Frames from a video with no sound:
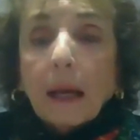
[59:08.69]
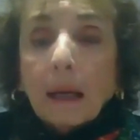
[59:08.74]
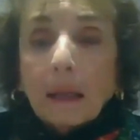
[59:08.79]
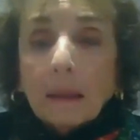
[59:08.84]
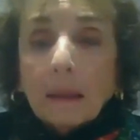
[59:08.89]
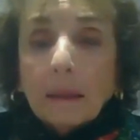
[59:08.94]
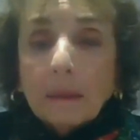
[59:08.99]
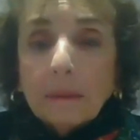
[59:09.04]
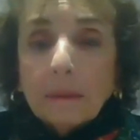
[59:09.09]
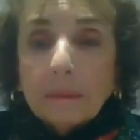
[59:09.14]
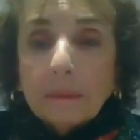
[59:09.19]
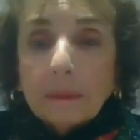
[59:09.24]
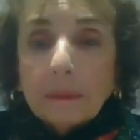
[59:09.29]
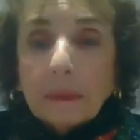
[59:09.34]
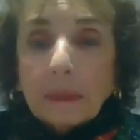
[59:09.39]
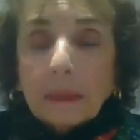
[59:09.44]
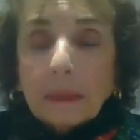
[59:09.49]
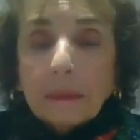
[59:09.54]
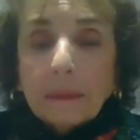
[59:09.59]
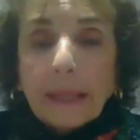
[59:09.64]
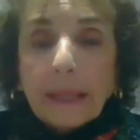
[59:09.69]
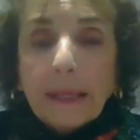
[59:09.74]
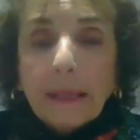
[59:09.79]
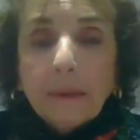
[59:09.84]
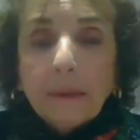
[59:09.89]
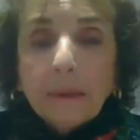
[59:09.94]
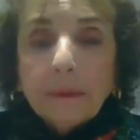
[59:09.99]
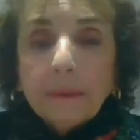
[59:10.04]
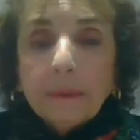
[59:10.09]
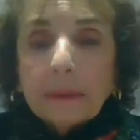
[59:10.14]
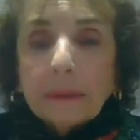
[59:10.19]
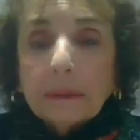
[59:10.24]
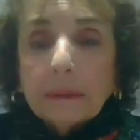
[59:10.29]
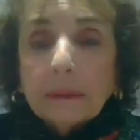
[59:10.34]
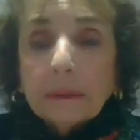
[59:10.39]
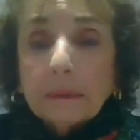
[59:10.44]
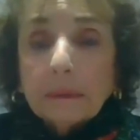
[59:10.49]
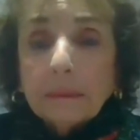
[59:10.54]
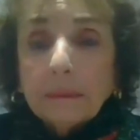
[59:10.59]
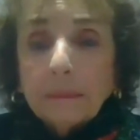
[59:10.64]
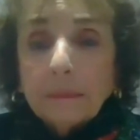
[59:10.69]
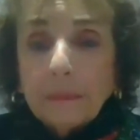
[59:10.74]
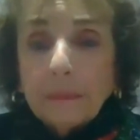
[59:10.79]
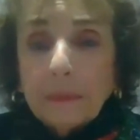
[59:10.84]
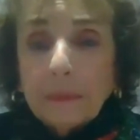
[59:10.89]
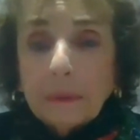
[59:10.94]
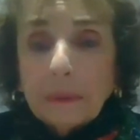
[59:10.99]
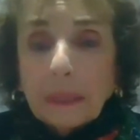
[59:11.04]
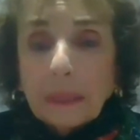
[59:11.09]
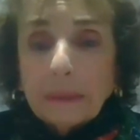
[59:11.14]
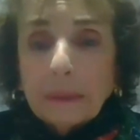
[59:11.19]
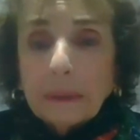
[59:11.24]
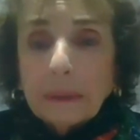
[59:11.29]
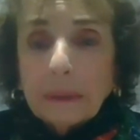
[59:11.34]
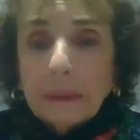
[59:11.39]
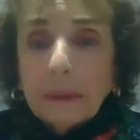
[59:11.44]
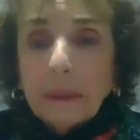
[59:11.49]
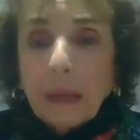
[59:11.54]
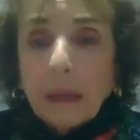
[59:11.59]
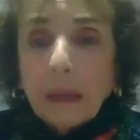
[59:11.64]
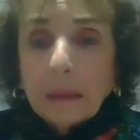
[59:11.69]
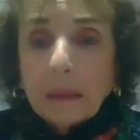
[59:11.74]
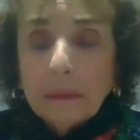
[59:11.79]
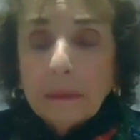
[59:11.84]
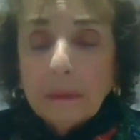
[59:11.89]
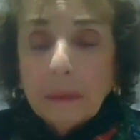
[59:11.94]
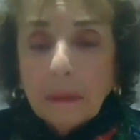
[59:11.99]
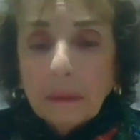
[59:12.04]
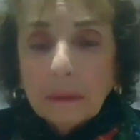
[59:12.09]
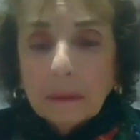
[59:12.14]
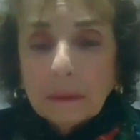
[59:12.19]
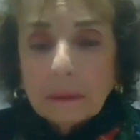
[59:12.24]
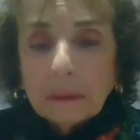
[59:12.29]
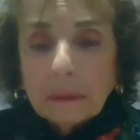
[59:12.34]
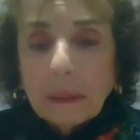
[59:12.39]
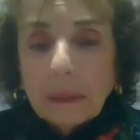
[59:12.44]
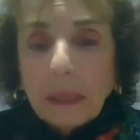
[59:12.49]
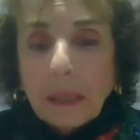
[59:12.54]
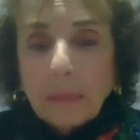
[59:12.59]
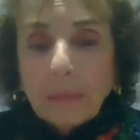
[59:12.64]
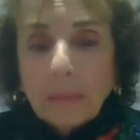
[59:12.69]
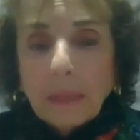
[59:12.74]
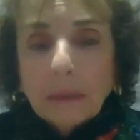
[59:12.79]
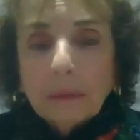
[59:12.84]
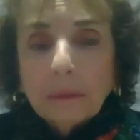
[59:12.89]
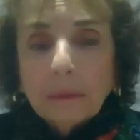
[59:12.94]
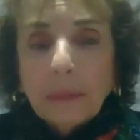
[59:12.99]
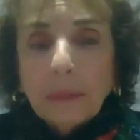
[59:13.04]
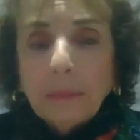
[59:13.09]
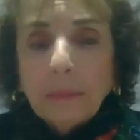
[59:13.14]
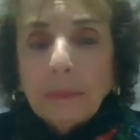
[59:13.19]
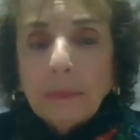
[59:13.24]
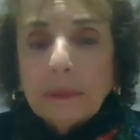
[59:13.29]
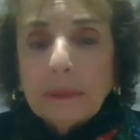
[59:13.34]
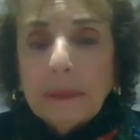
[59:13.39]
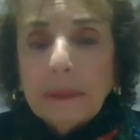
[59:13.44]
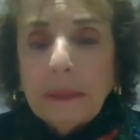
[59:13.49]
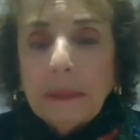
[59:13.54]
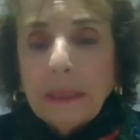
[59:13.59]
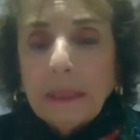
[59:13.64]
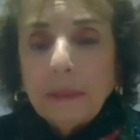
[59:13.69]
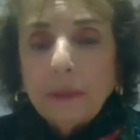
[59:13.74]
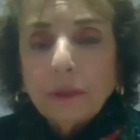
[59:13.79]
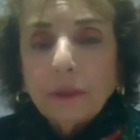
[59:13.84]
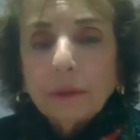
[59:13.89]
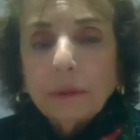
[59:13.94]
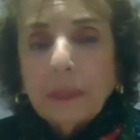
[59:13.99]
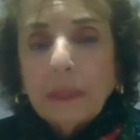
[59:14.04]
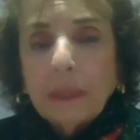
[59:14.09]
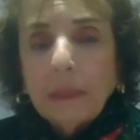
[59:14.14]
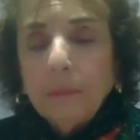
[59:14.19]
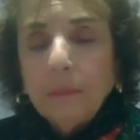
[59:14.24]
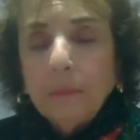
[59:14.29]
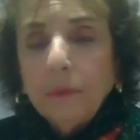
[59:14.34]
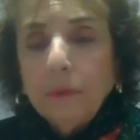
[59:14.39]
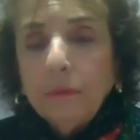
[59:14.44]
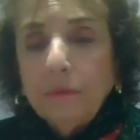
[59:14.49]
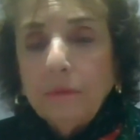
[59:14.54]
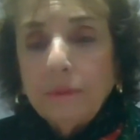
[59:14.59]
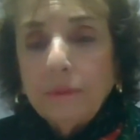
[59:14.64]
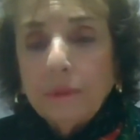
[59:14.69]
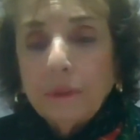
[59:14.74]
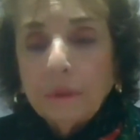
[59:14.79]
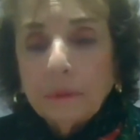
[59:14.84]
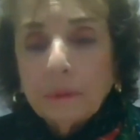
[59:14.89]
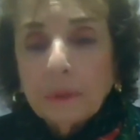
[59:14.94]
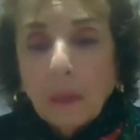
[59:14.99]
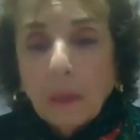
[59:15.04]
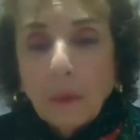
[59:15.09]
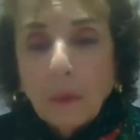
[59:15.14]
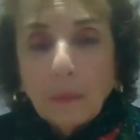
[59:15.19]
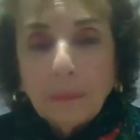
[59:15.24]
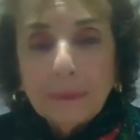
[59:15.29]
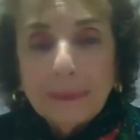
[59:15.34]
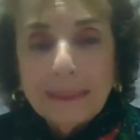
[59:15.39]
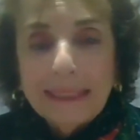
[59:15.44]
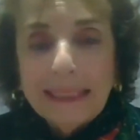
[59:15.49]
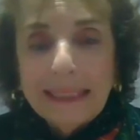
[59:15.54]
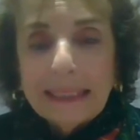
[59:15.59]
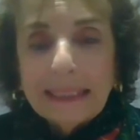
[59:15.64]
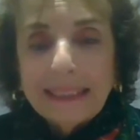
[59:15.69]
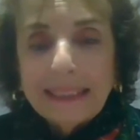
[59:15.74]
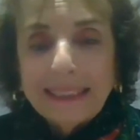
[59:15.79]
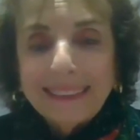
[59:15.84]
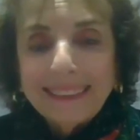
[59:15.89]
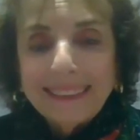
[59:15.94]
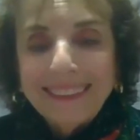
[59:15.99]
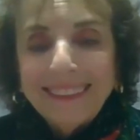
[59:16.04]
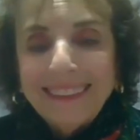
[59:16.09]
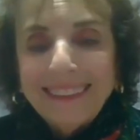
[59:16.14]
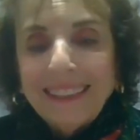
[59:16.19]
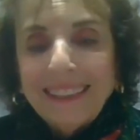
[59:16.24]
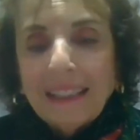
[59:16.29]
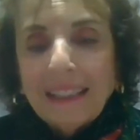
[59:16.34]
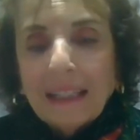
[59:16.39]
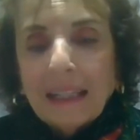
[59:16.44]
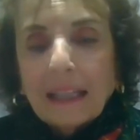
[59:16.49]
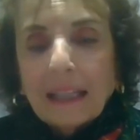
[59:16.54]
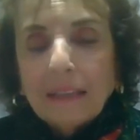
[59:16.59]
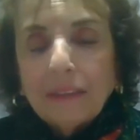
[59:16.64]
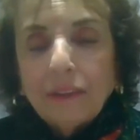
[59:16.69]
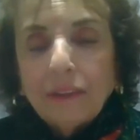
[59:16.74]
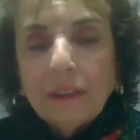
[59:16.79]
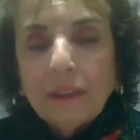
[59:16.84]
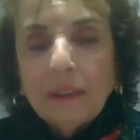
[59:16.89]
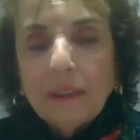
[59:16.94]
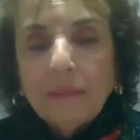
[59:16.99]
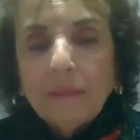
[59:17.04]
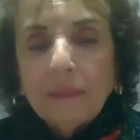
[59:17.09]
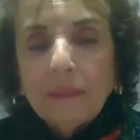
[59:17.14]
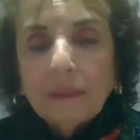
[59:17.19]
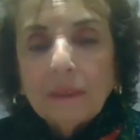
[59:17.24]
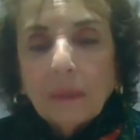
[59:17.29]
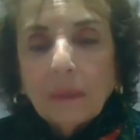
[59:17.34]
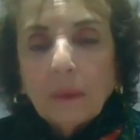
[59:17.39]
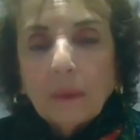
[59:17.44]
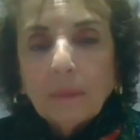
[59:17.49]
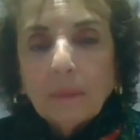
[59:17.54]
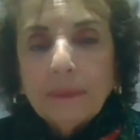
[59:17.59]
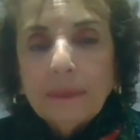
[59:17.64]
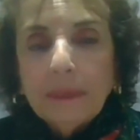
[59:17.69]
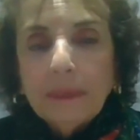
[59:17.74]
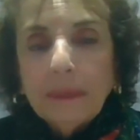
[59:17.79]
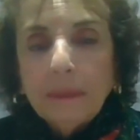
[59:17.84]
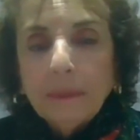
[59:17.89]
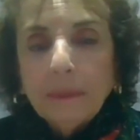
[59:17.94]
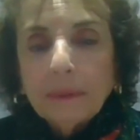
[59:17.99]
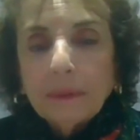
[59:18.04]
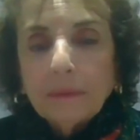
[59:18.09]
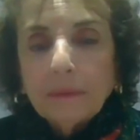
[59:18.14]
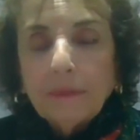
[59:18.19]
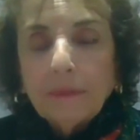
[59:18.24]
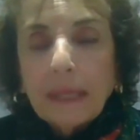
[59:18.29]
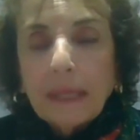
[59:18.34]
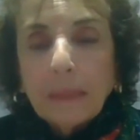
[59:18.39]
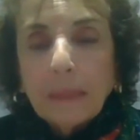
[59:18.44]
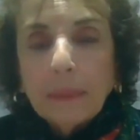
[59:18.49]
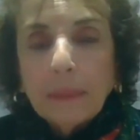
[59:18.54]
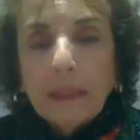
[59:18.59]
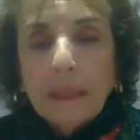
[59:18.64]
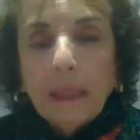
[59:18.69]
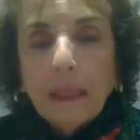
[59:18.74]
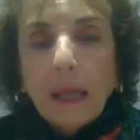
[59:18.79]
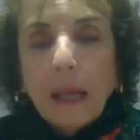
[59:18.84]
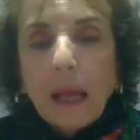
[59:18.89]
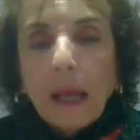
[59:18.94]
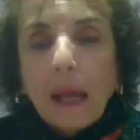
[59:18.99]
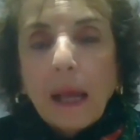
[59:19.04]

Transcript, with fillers: Uh, later, as a I think young adult, not maybe a teenager, they moved to Co-op City, and she lived in Co-op City with her family.